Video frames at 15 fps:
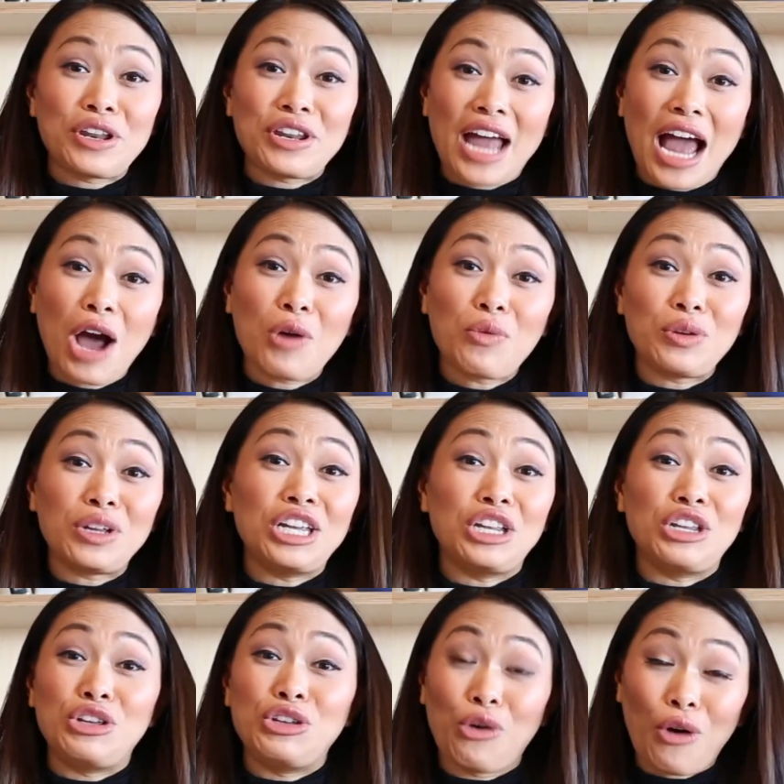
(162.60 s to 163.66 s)
now we
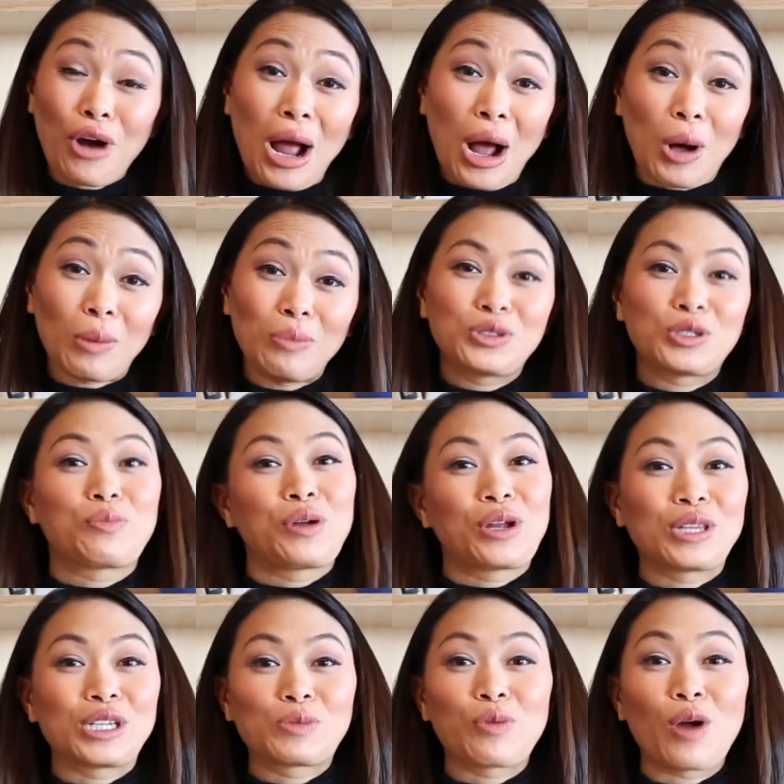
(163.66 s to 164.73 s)
need your help to bring
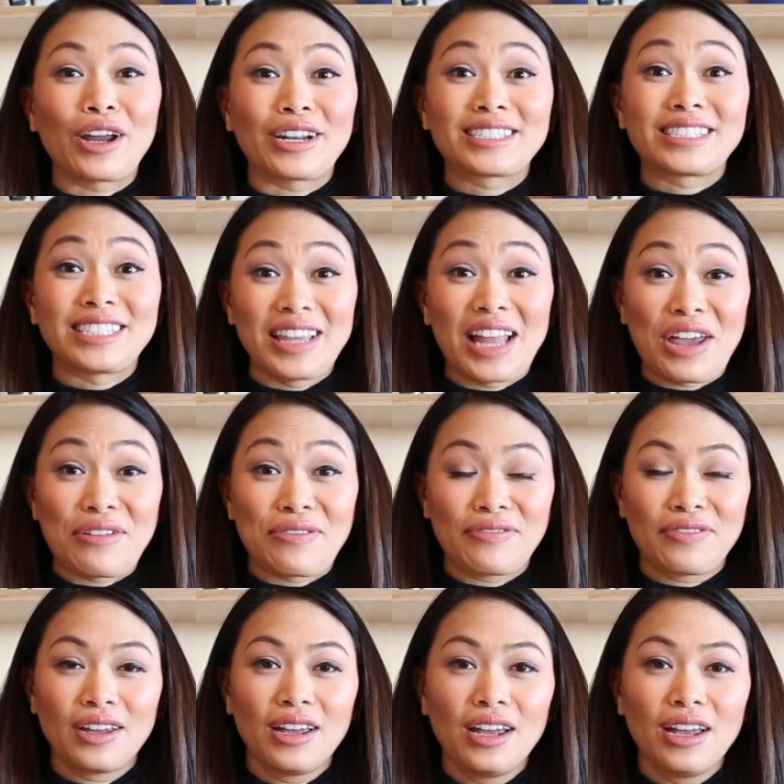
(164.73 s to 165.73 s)
this product to life.